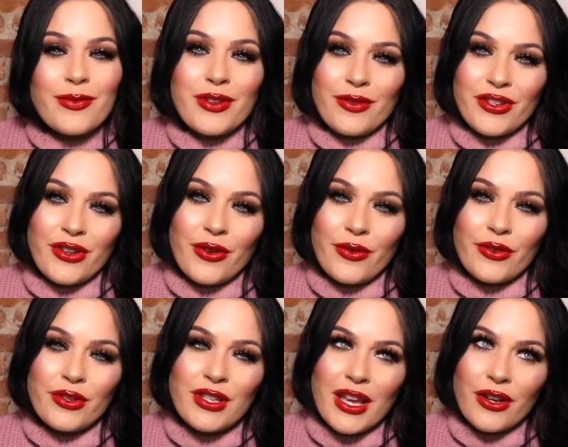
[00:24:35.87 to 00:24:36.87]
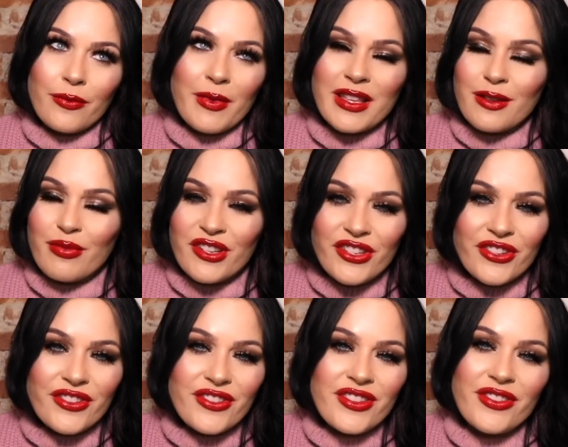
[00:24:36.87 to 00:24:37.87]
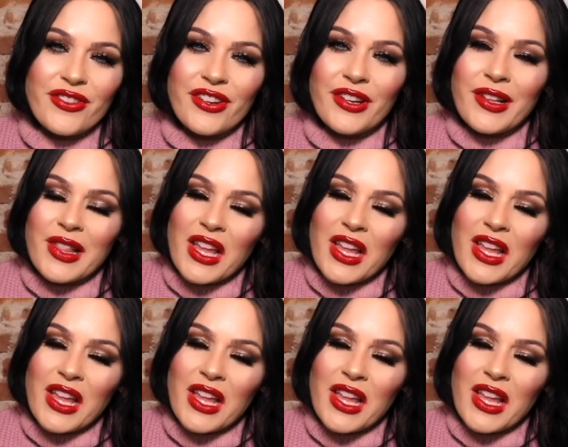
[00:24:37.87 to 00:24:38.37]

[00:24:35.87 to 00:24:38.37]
When you show, take amazing pictures or,